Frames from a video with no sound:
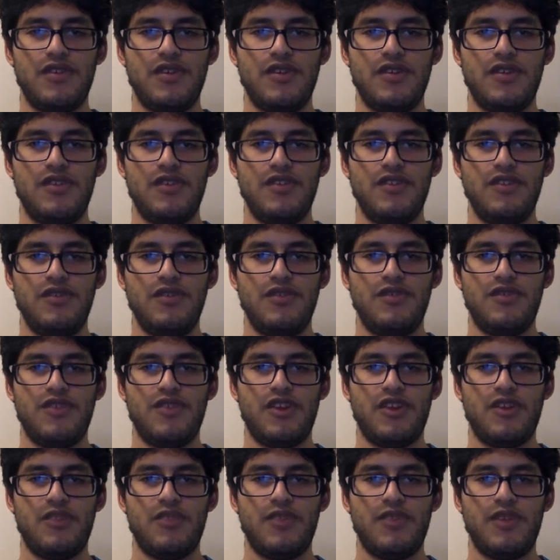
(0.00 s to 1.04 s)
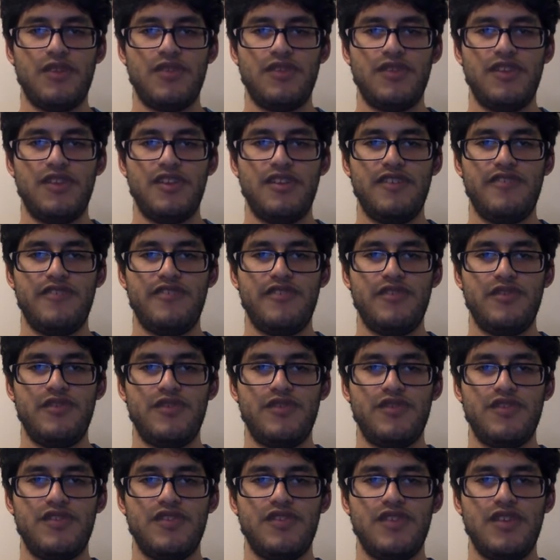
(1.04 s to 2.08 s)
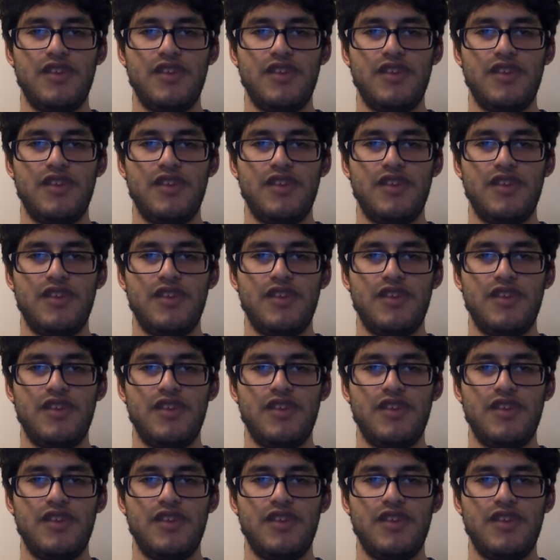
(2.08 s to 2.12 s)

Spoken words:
that you thought about the issues